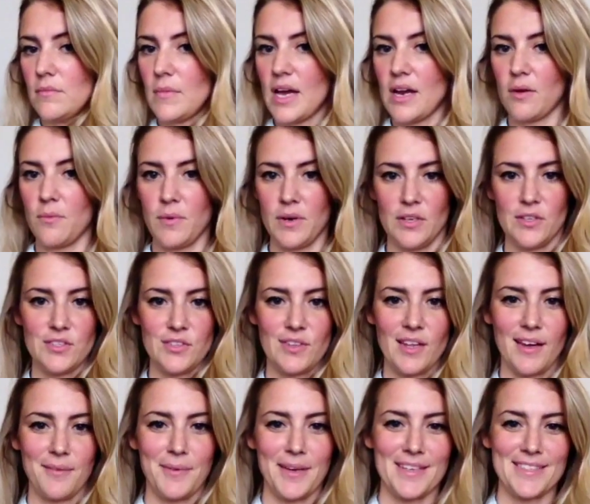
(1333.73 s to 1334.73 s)
I don't want to do
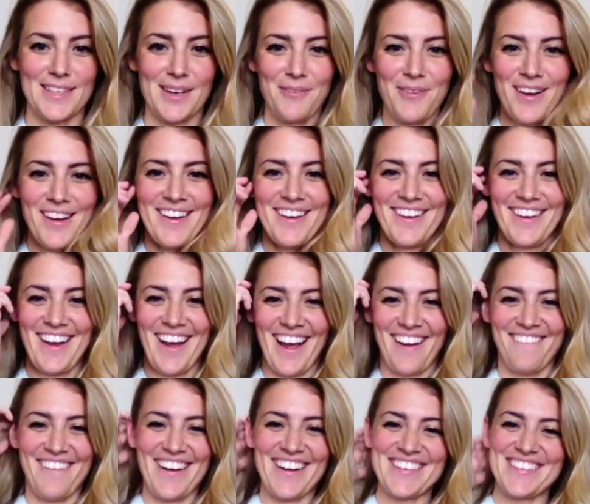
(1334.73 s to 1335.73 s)
that because I want
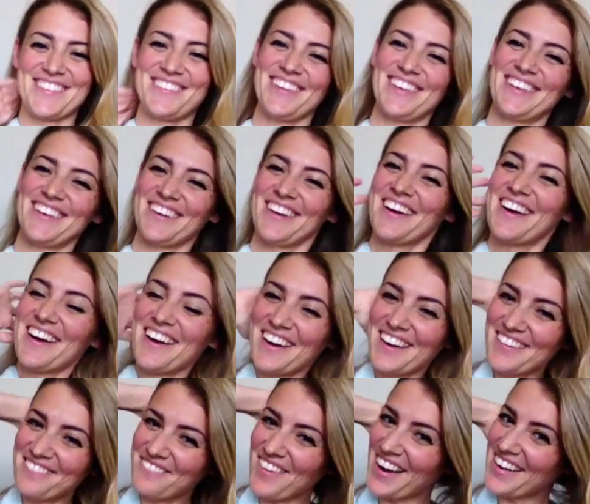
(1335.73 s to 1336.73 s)
it to be
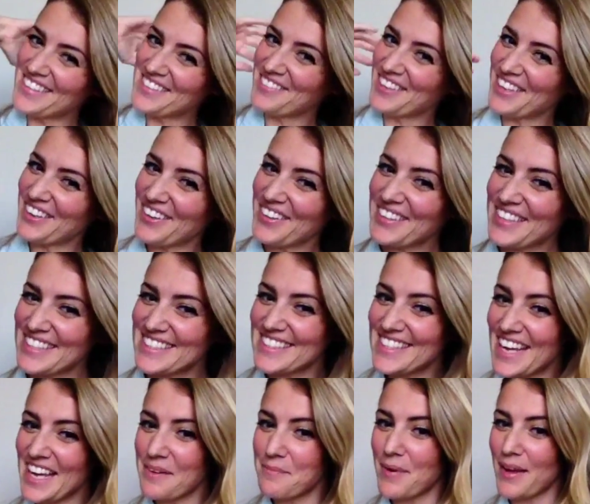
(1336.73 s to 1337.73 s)
mine to be curly
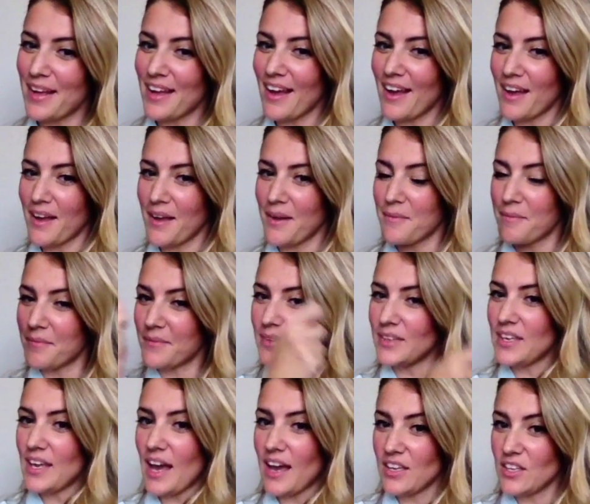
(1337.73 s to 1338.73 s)
today. But
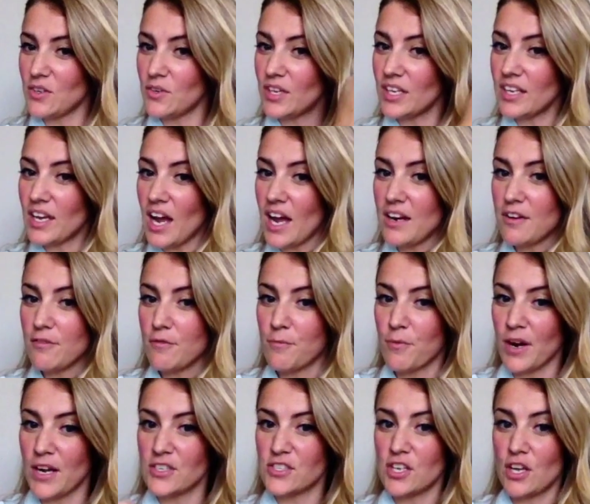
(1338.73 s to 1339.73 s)
yeah, you can kind of
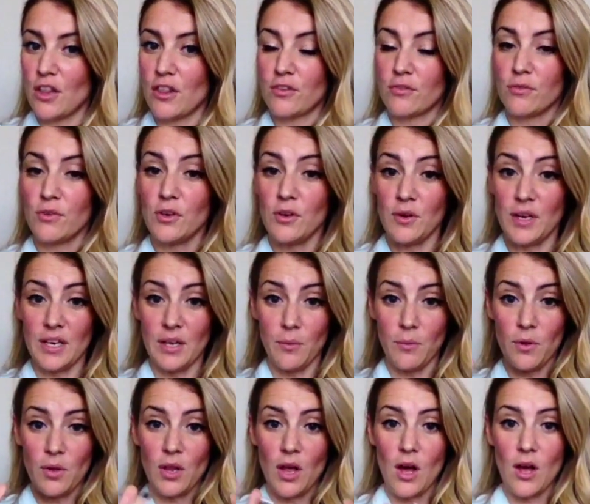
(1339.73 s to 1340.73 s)
brush it through, and it
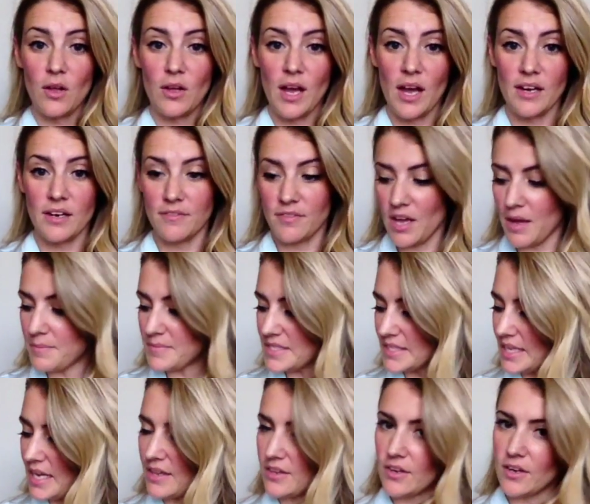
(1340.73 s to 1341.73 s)
will all kind of come
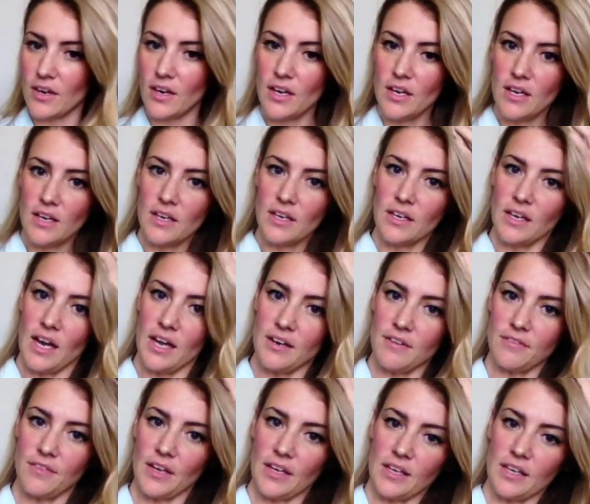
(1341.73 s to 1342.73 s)
together, kind
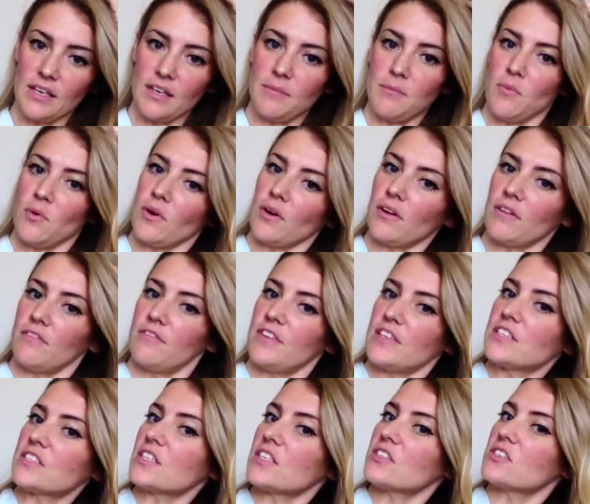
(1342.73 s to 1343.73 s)
of like in a more
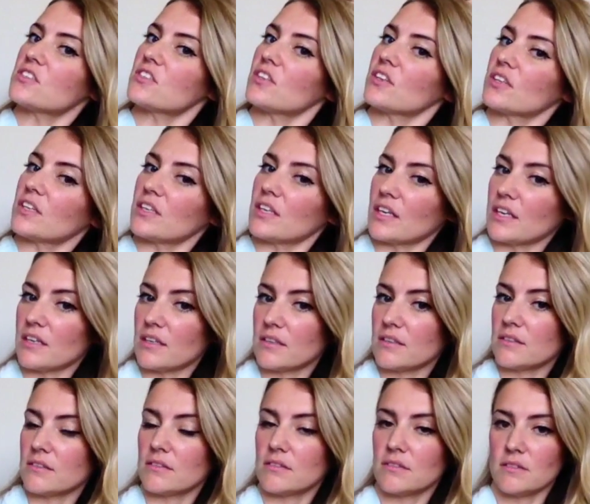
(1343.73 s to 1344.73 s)
vintage looking
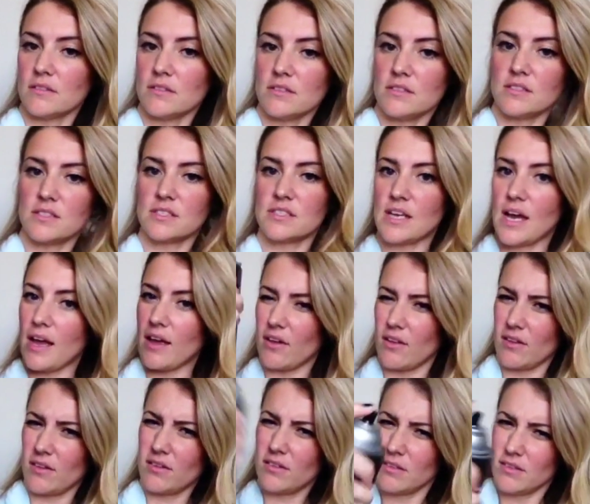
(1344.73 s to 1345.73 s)

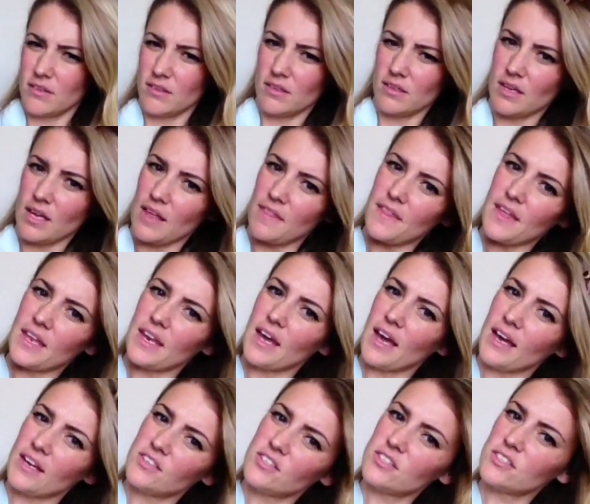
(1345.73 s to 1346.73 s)
style. And then
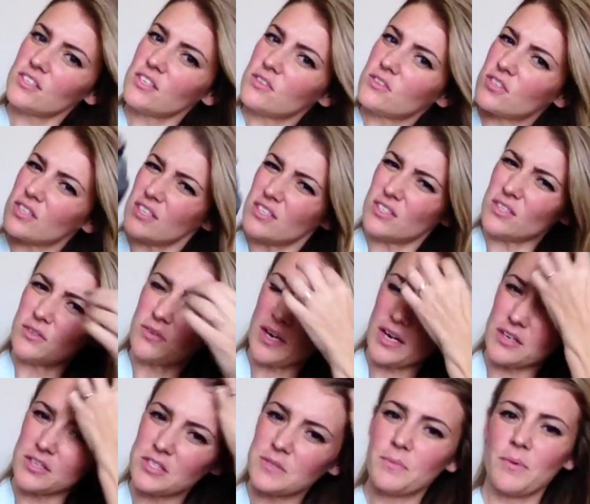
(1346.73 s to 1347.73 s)
I just usually do
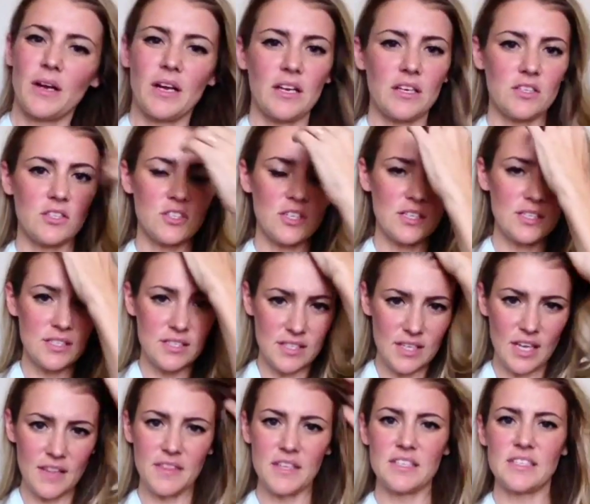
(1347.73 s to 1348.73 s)
hairspray just
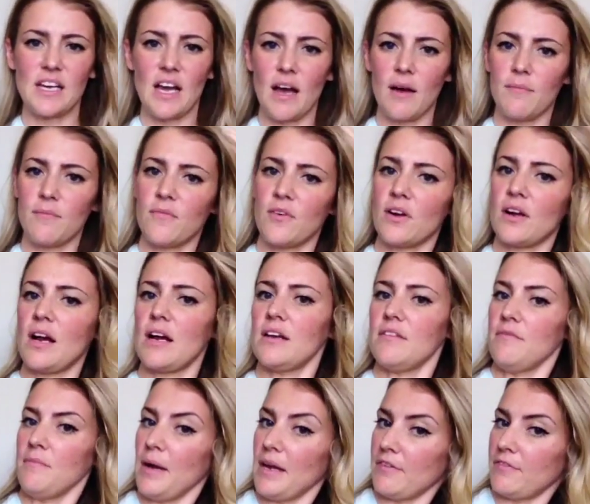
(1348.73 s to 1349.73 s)
at the top for kind
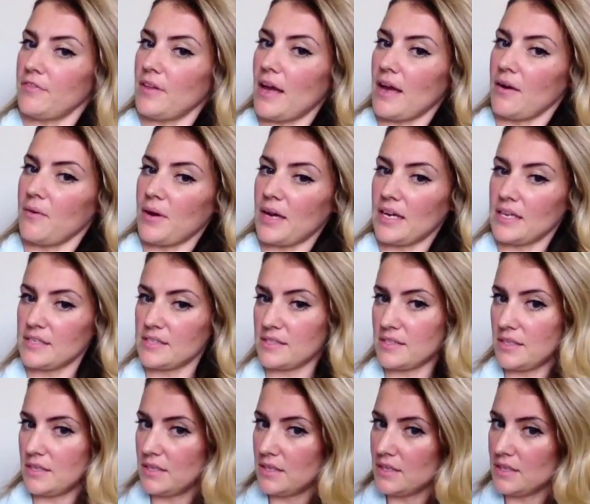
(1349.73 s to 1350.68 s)
of my flyaways.